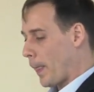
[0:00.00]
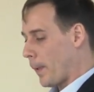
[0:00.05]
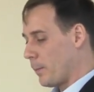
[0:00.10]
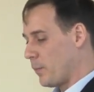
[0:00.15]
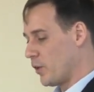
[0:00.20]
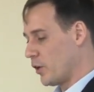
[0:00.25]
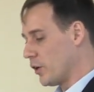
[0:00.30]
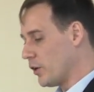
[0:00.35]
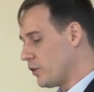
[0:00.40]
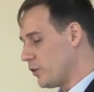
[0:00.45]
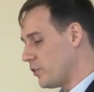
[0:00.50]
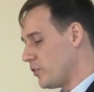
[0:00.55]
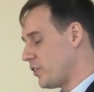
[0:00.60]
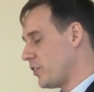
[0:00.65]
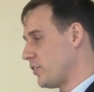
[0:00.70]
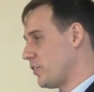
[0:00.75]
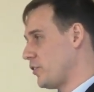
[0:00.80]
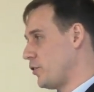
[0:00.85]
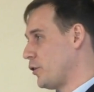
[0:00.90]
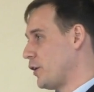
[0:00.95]
The good news
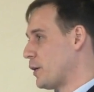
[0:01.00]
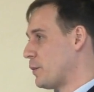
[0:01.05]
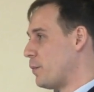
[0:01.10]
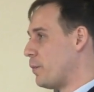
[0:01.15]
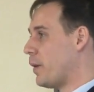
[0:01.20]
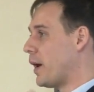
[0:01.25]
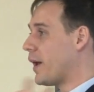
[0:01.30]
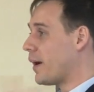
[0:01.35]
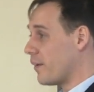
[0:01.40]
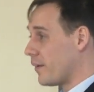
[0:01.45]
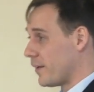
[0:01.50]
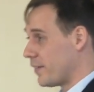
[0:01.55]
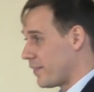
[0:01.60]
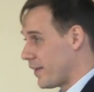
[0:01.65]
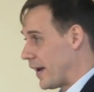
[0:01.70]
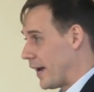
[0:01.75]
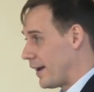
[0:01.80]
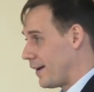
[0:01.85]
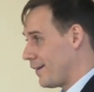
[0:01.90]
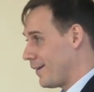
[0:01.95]
is, is you get better at
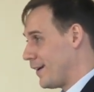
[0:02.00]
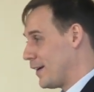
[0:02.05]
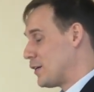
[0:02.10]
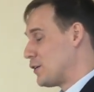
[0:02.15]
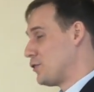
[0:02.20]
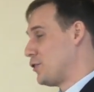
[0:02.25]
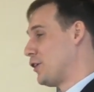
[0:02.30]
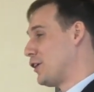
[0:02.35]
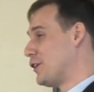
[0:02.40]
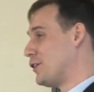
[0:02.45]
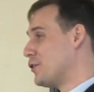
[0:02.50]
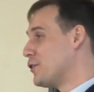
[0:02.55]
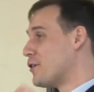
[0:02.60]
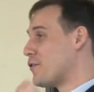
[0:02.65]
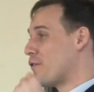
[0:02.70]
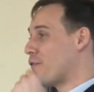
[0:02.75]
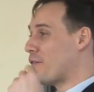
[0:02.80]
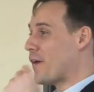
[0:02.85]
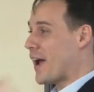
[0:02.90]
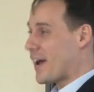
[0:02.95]
that, so you can do it
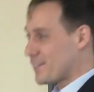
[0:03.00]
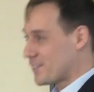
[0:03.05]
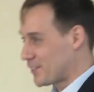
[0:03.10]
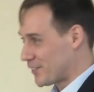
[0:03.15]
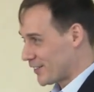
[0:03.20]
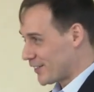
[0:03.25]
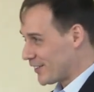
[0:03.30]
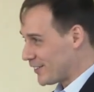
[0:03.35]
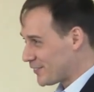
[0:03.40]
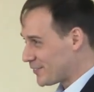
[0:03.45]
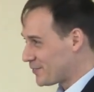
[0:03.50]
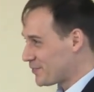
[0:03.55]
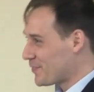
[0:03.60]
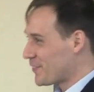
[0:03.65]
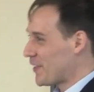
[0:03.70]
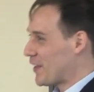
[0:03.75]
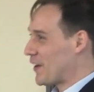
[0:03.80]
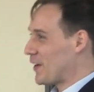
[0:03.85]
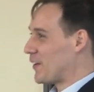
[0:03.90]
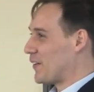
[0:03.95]
faster,
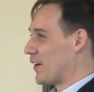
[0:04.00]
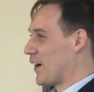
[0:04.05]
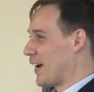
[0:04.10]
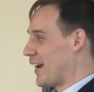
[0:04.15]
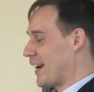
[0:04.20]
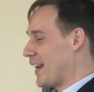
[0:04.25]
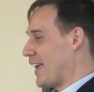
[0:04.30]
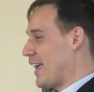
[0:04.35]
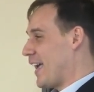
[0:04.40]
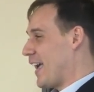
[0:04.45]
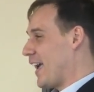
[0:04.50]
right?